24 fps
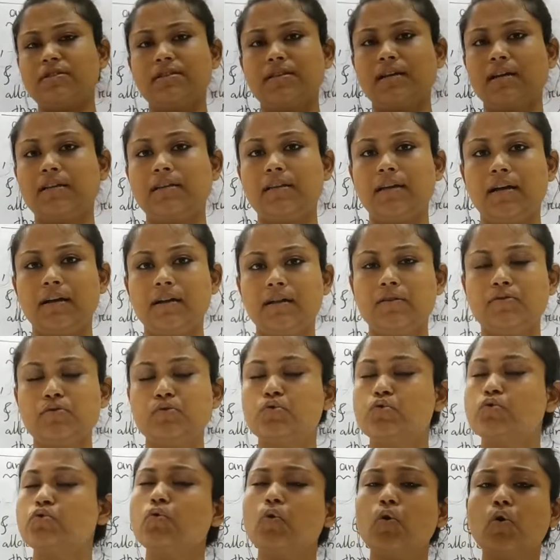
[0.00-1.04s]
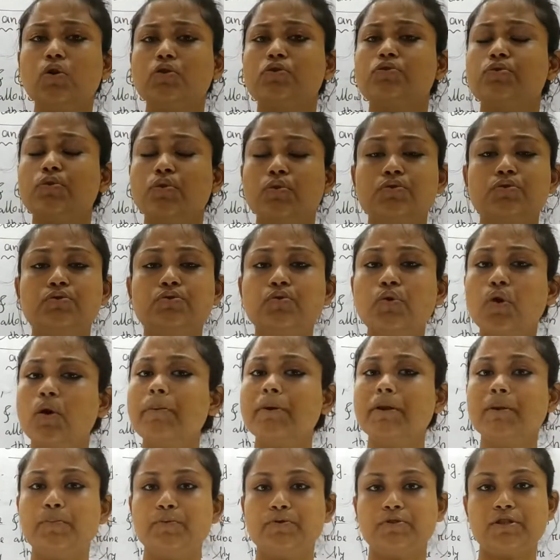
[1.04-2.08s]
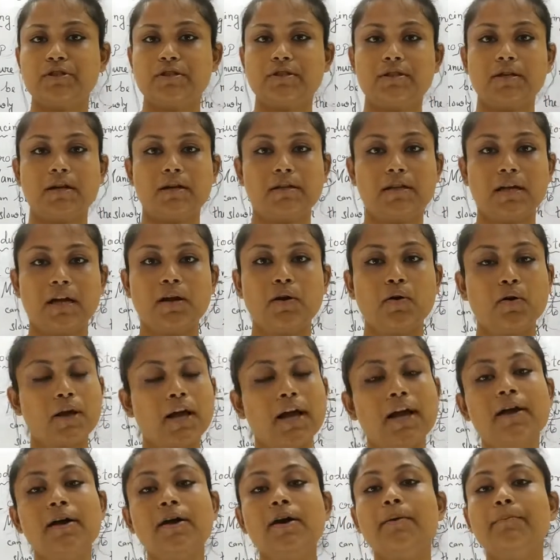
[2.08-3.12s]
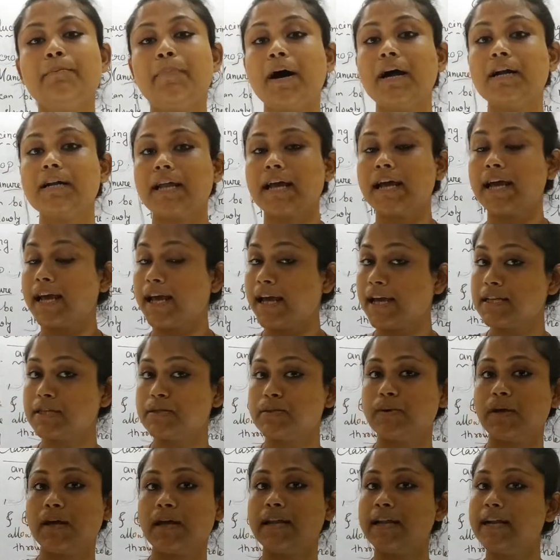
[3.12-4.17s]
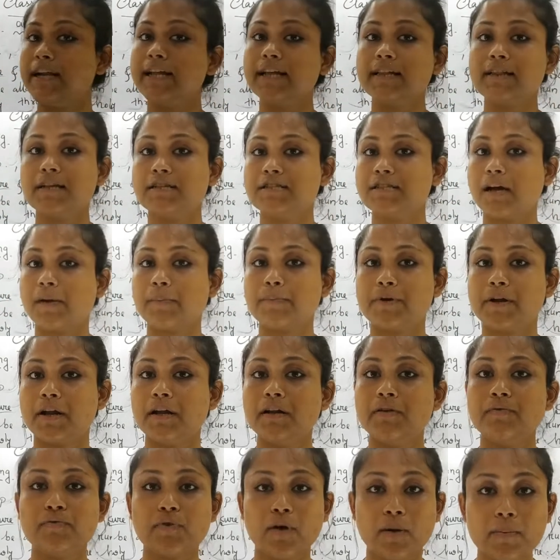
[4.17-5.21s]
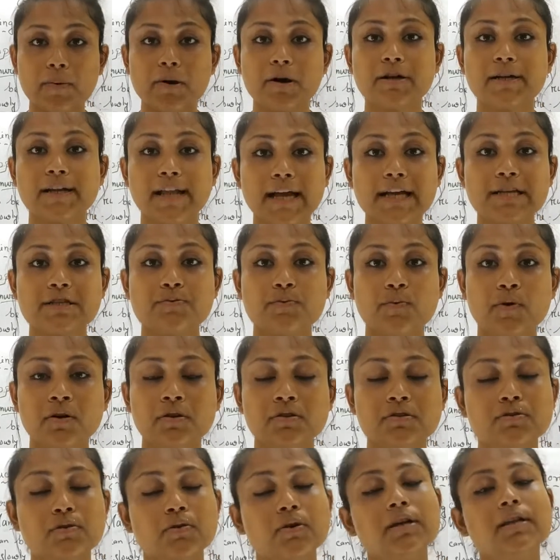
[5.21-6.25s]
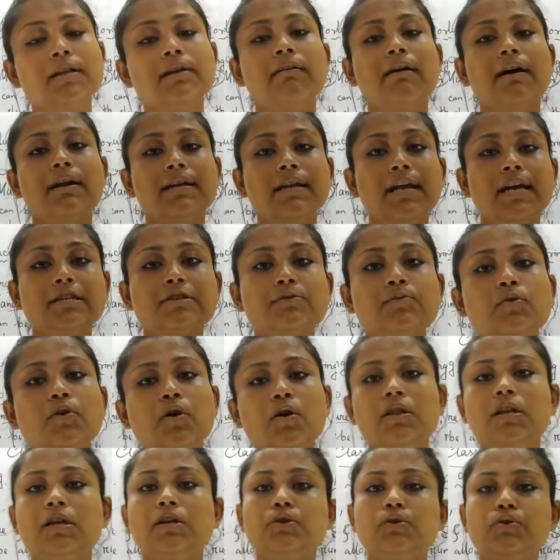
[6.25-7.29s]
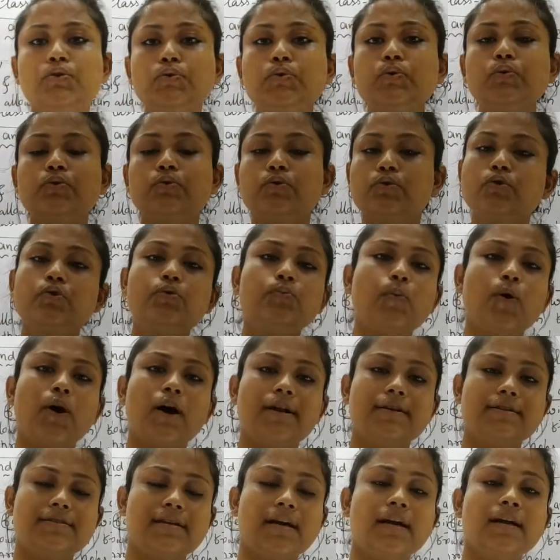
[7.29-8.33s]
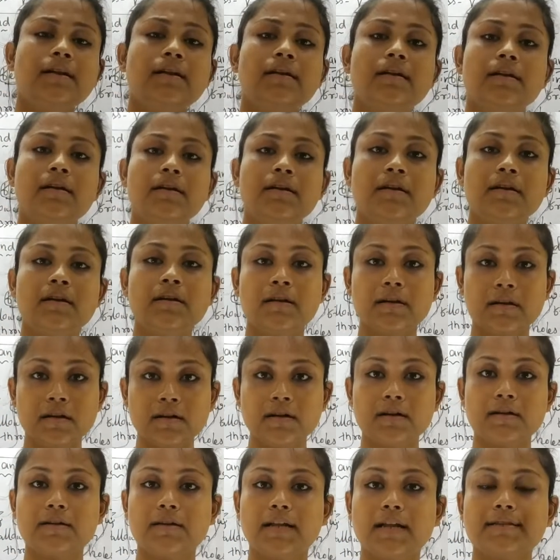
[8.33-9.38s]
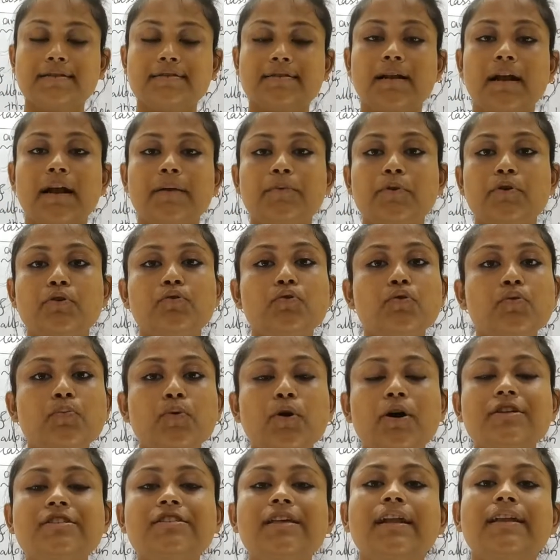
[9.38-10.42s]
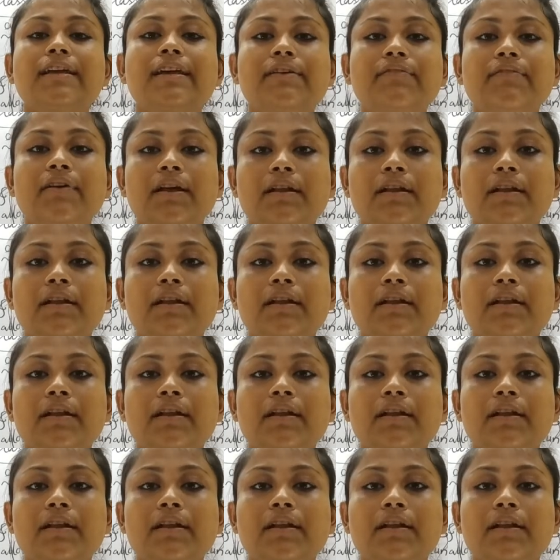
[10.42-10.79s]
are there. So many processes are there. Okay, but as we are reading the chapter from our textbook, so in our textbook only two points are described, or 2 points are given.